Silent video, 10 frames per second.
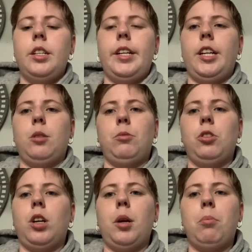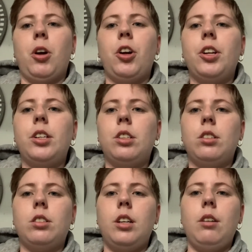take them to like parties and
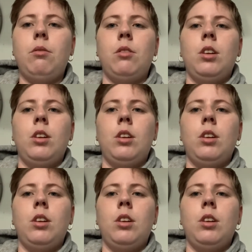stuff.